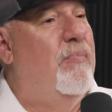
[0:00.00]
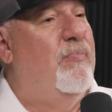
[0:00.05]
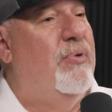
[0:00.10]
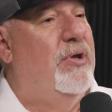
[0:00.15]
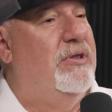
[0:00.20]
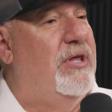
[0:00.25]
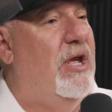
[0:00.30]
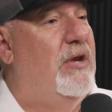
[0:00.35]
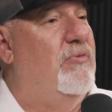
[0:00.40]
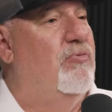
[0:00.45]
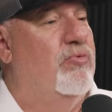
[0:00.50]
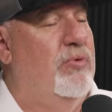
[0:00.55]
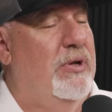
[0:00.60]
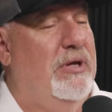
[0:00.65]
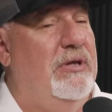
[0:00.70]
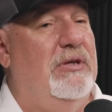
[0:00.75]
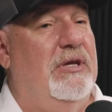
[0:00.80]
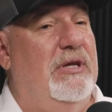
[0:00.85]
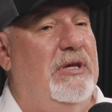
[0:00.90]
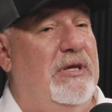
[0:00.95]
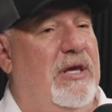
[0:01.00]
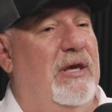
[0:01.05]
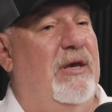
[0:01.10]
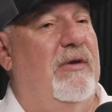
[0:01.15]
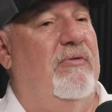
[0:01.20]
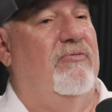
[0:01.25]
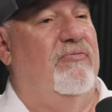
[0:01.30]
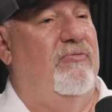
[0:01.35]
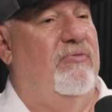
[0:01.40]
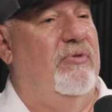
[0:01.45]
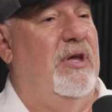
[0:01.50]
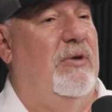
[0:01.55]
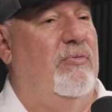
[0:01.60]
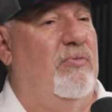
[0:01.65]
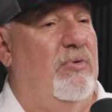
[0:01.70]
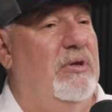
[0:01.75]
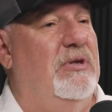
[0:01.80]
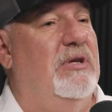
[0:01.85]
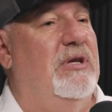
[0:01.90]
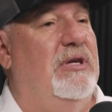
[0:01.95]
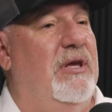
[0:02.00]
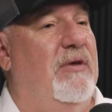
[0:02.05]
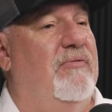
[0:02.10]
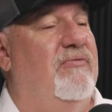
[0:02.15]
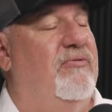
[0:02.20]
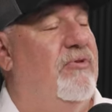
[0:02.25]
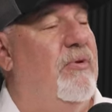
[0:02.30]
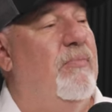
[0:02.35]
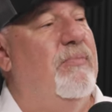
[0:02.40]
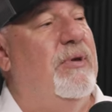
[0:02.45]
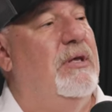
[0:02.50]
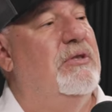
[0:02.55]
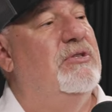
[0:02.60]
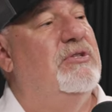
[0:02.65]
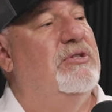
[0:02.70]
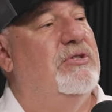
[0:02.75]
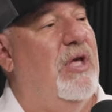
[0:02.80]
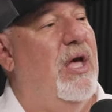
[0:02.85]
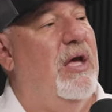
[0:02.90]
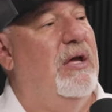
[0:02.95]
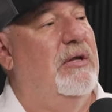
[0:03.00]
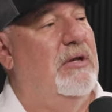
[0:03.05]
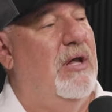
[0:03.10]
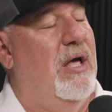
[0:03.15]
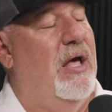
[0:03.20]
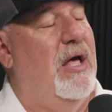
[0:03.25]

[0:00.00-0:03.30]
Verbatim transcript: But they really give they really give some insight